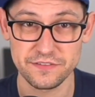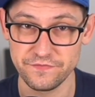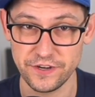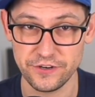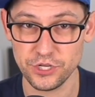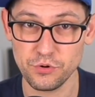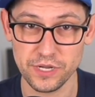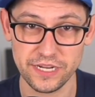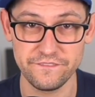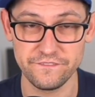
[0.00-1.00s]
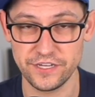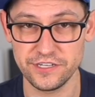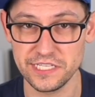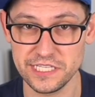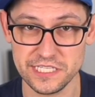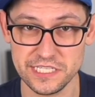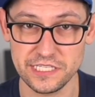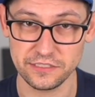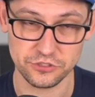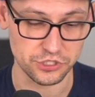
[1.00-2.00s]
Very quick and very
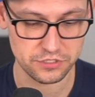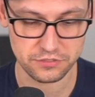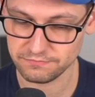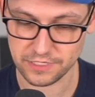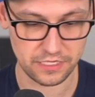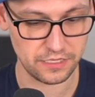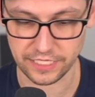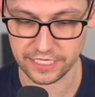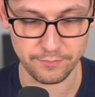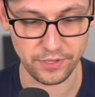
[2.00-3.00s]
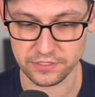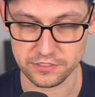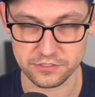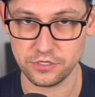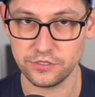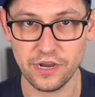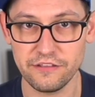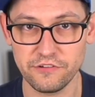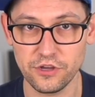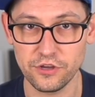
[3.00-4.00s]
easy, just clicking buttons on your
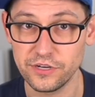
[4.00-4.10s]
iPhone,